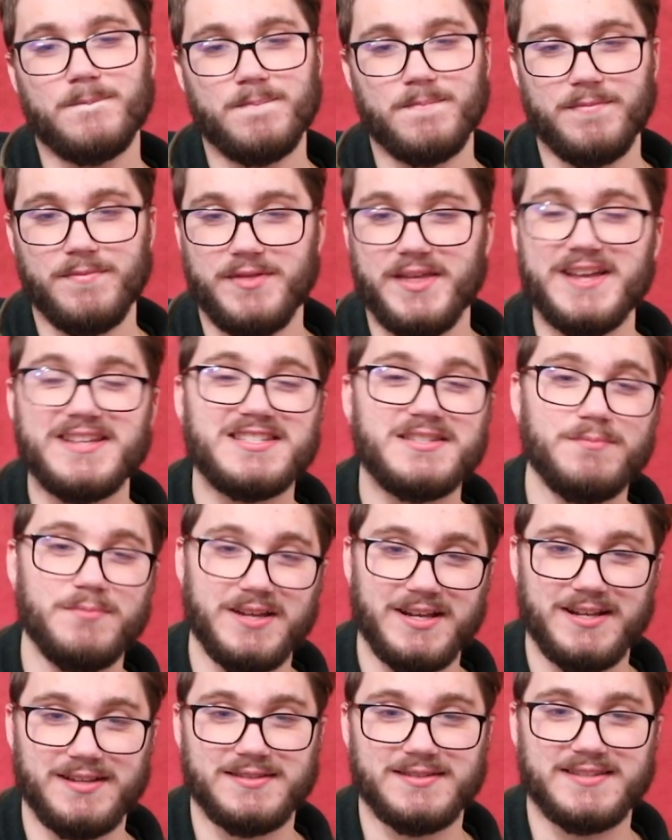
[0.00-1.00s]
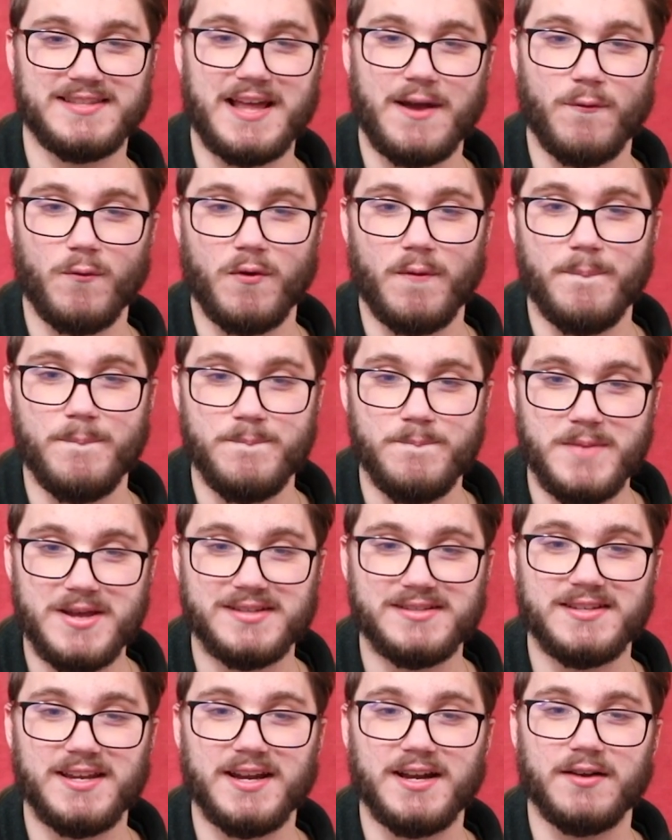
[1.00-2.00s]
This means that we're
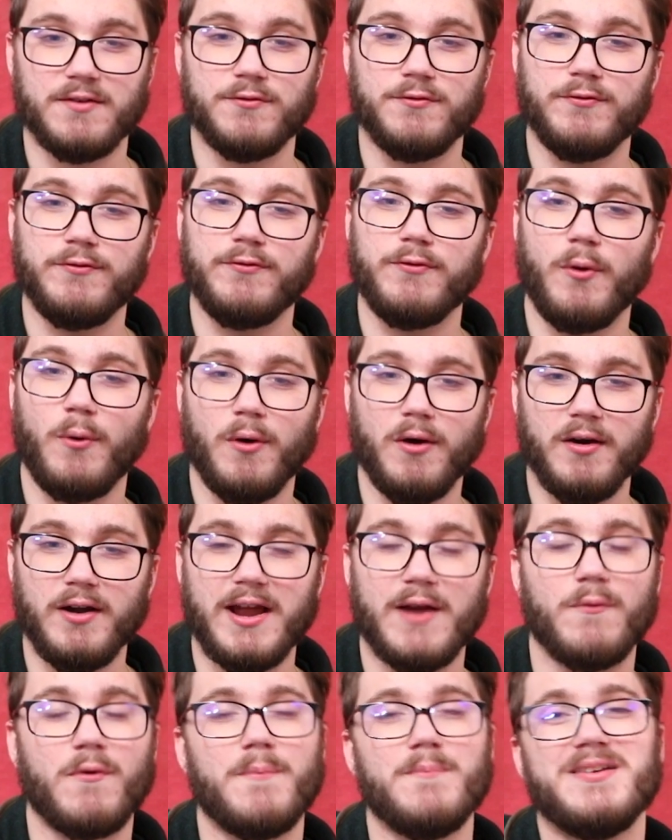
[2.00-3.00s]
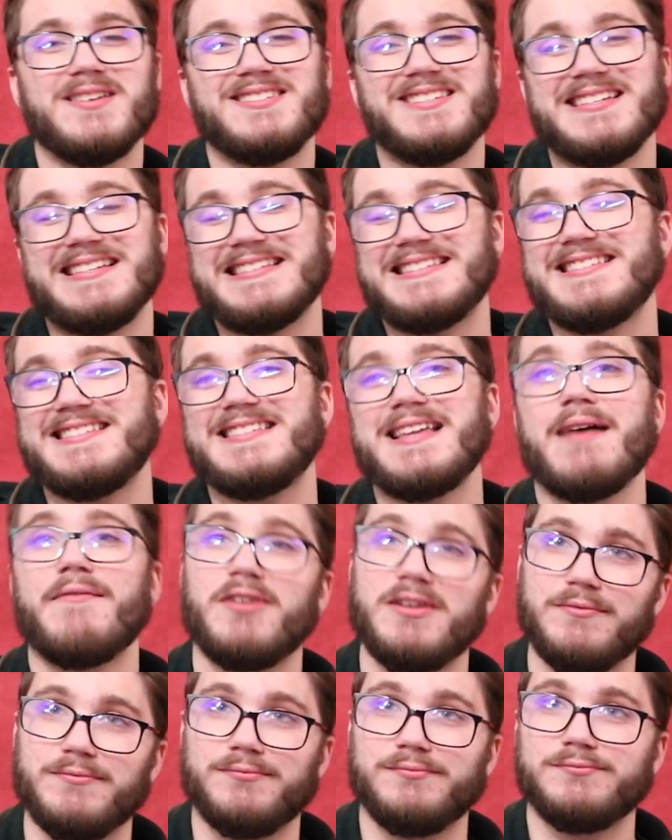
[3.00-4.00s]
missing 4 and we're missing
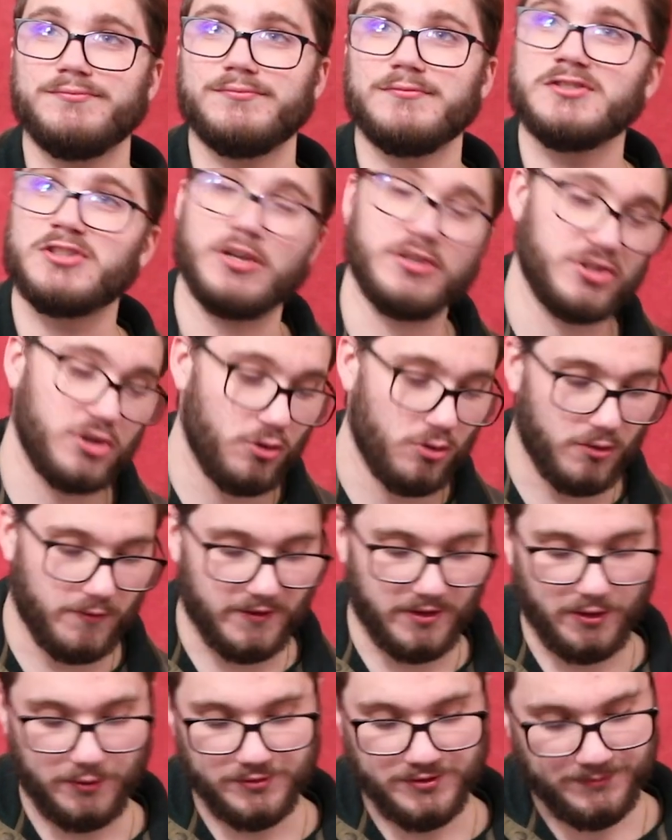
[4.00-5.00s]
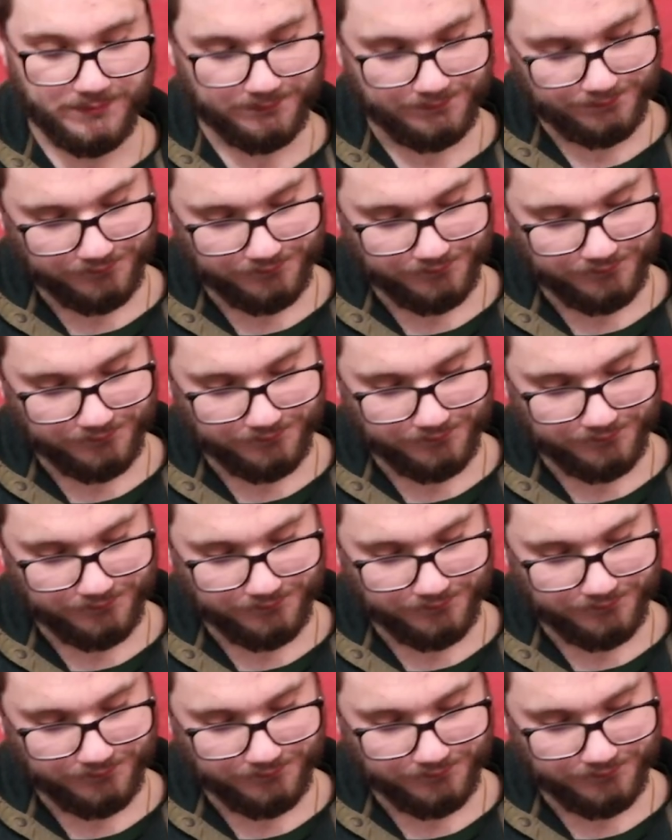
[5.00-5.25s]
7. So let's go over those.